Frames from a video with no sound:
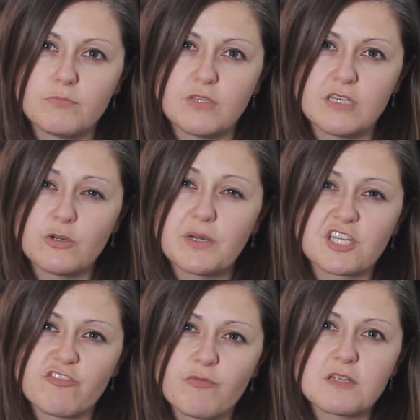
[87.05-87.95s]
the US
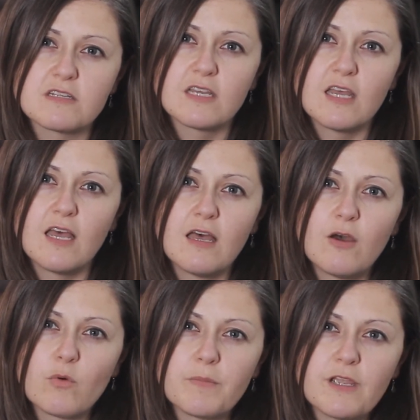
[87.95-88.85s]
government
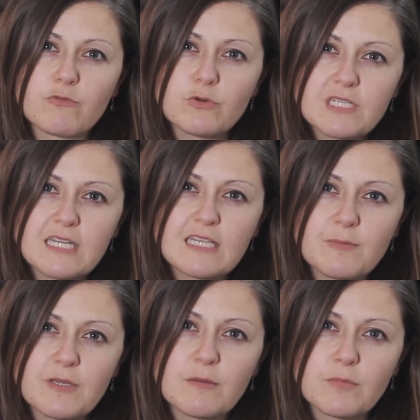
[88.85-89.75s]
were being routinely
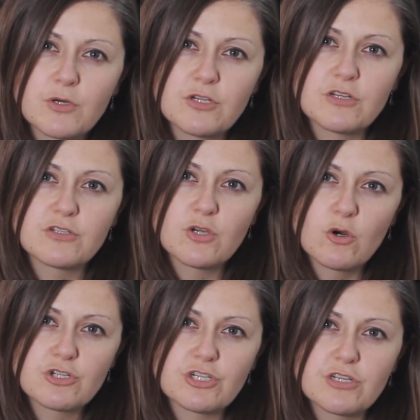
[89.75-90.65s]
being murdered and
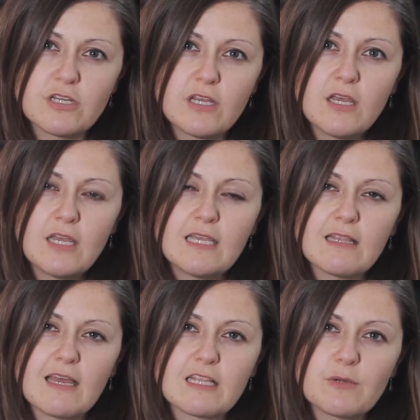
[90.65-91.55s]
tortured, he
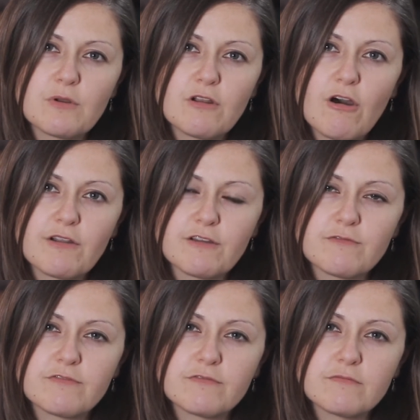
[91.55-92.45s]
likely would not have
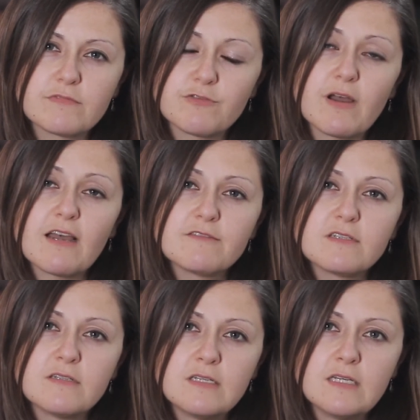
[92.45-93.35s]
survived.
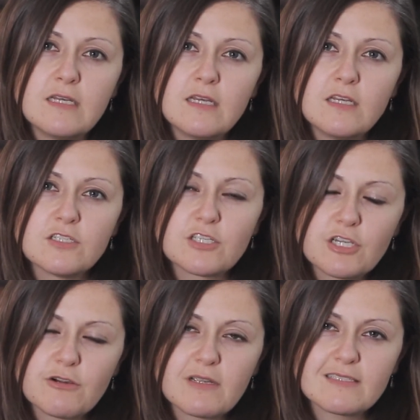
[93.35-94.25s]

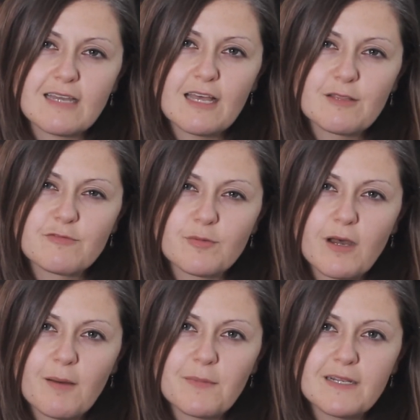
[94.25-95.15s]
Securing asylum for
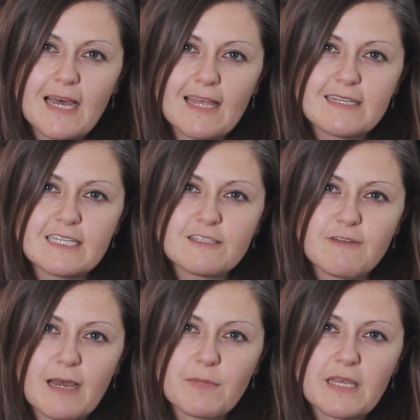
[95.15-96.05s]
Muhammad and his
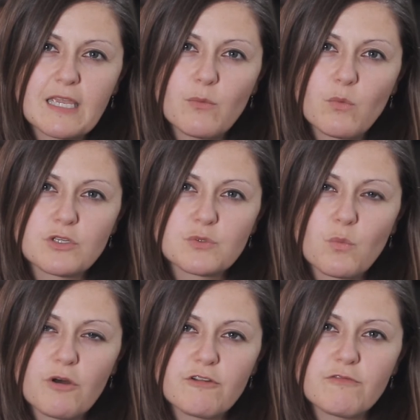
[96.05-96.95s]
family was
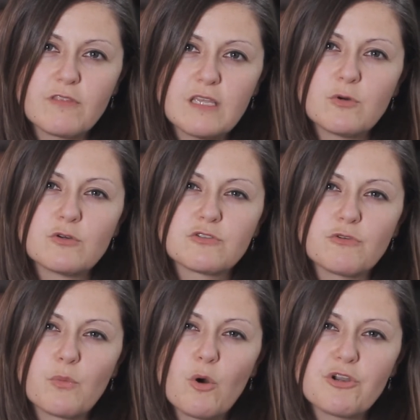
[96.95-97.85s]
one of the most
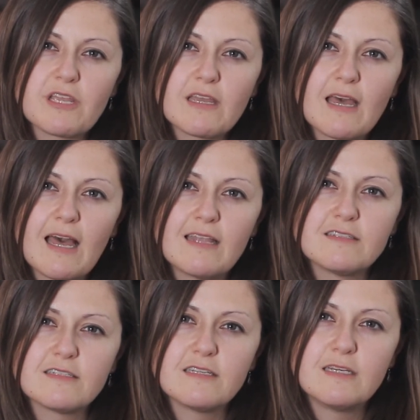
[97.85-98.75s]
rewarding
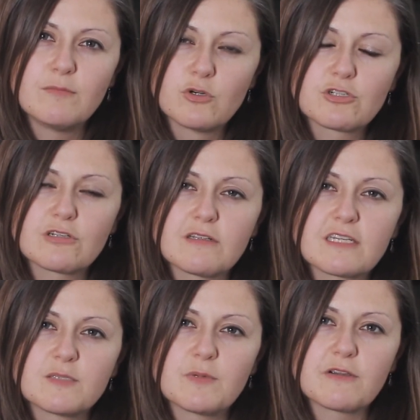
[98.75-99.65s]
and emotional
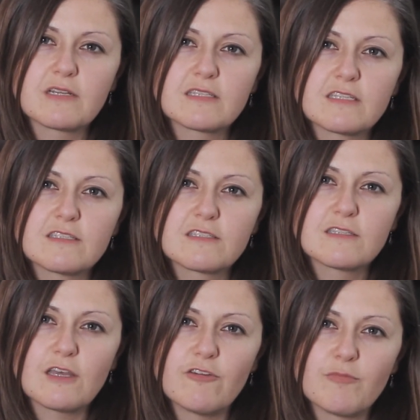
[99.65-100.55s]

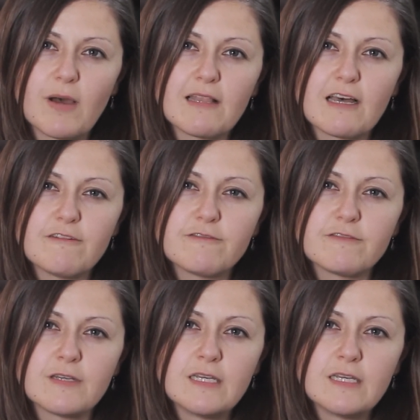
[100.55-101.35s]
experiences of my life